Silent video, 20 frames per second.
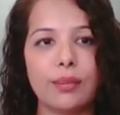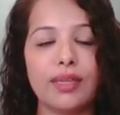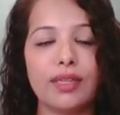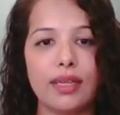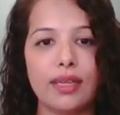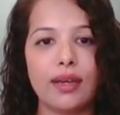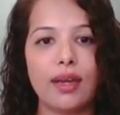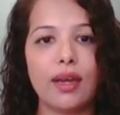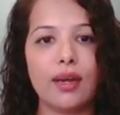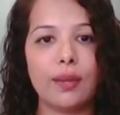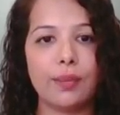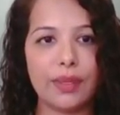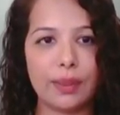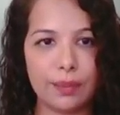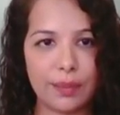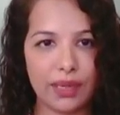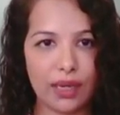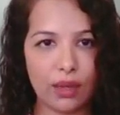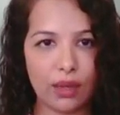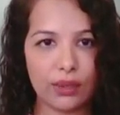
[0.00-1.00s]
but there are
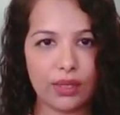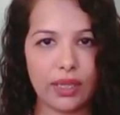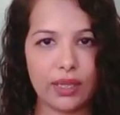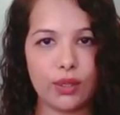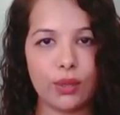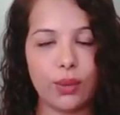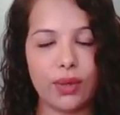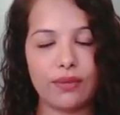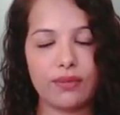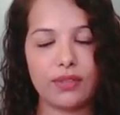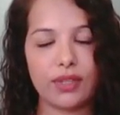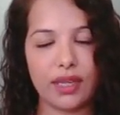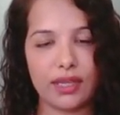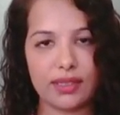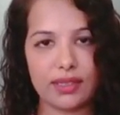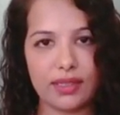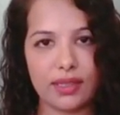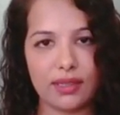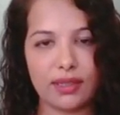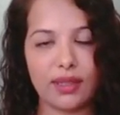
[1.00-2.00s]
people out there who have dry
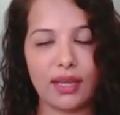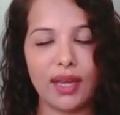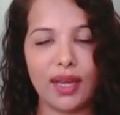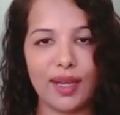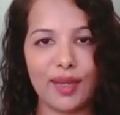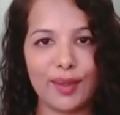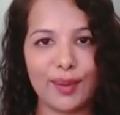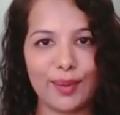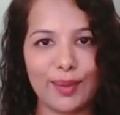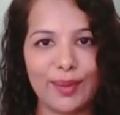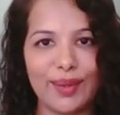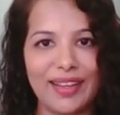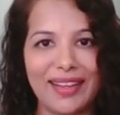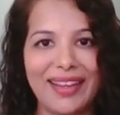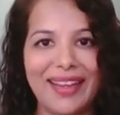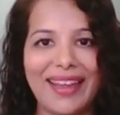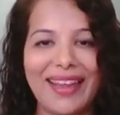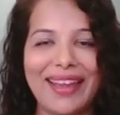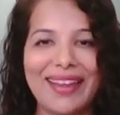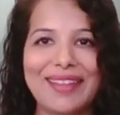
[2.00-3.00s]
skin. I know,
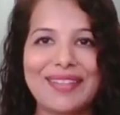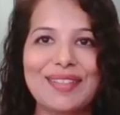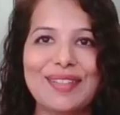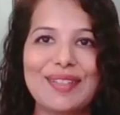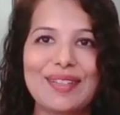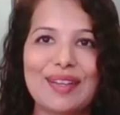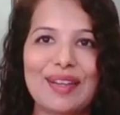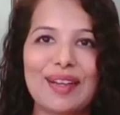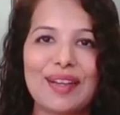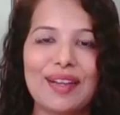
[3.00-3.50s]
and